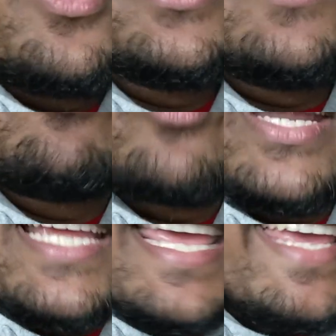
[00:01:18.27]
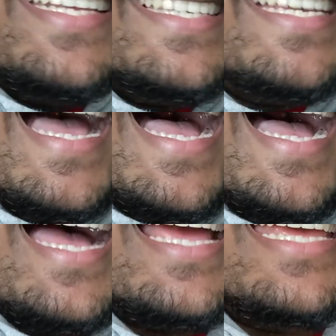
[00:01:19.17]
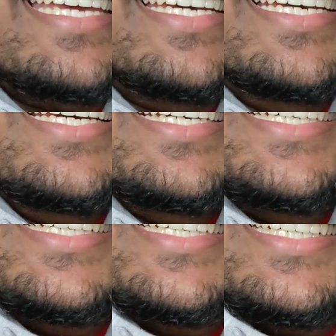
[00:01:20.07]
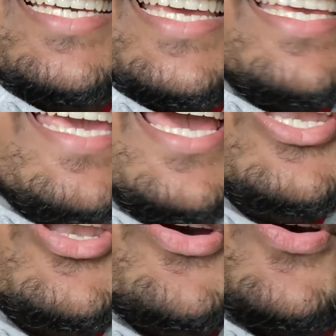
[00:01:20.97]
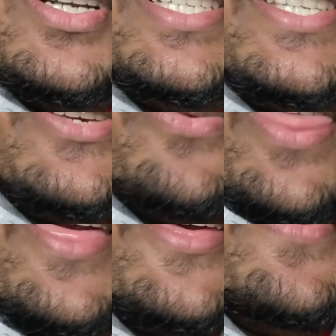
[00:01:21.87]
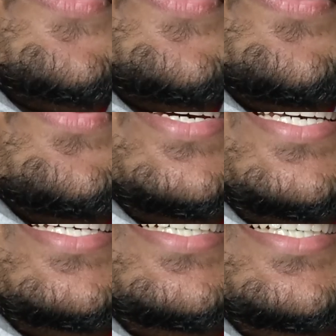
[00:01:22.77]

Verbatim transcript: wanted to bring his guy in Ken Dorsey with him.